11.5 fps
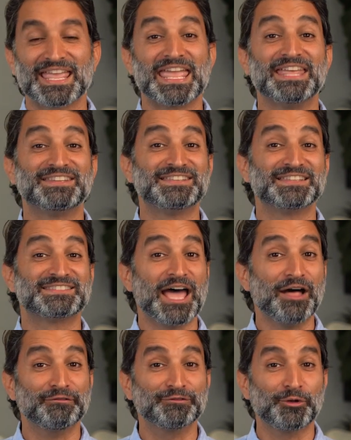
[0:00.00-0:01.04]
Is the
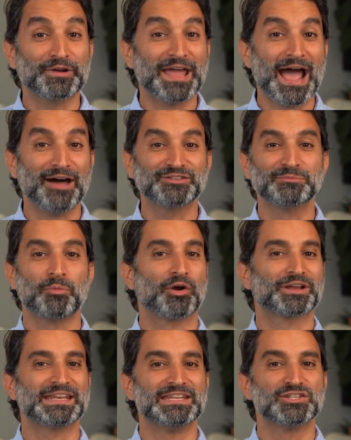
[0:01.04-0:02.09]
South Florida housing
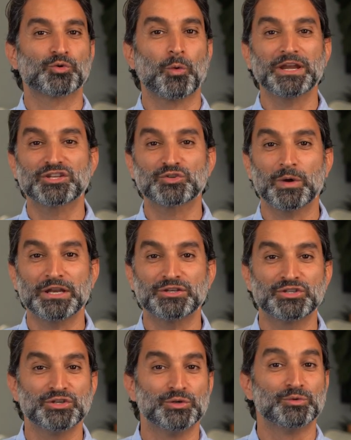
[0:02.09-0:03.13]
market in
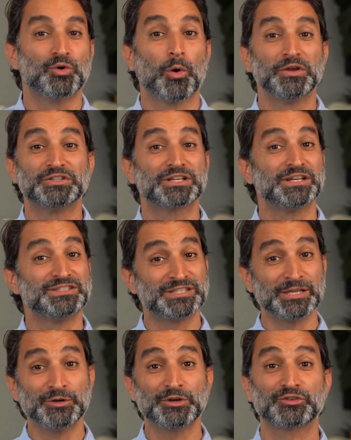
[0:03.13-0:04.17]
2022 going to
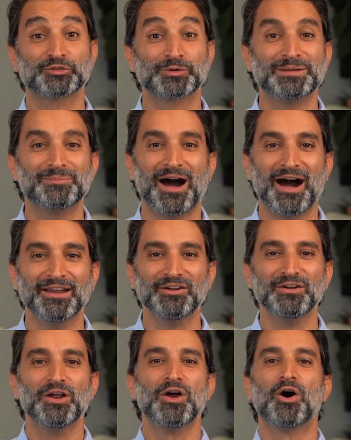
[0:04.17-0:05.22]
continue to scream
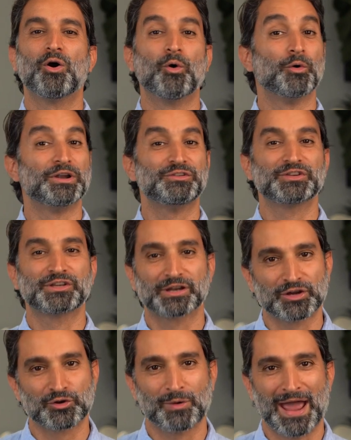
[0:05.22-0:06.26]
higher, or is it going
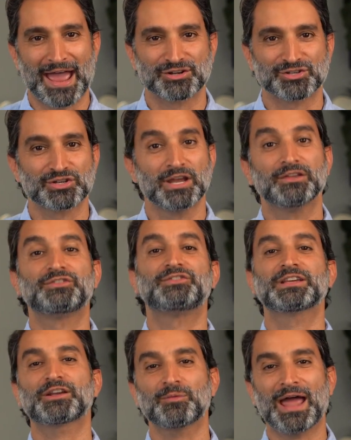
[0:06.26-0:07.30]
to crash?
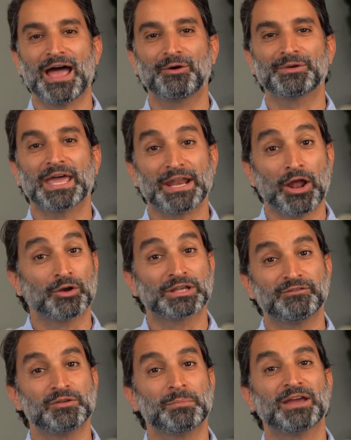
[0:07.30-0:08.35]
Stick around and I'll
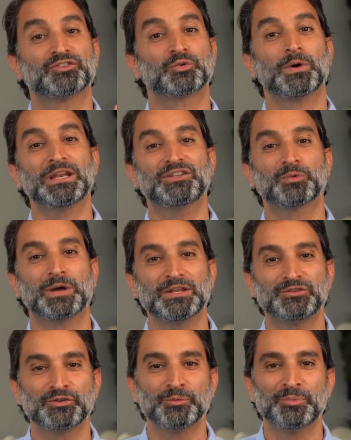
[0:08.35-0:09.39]
give you my
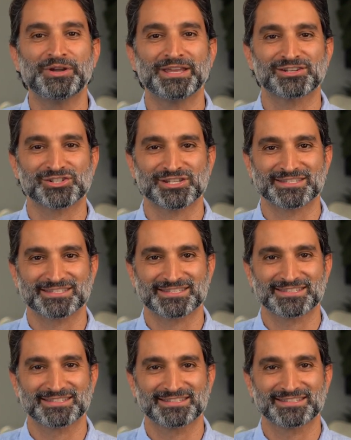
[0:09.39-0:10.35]
2022 predictions.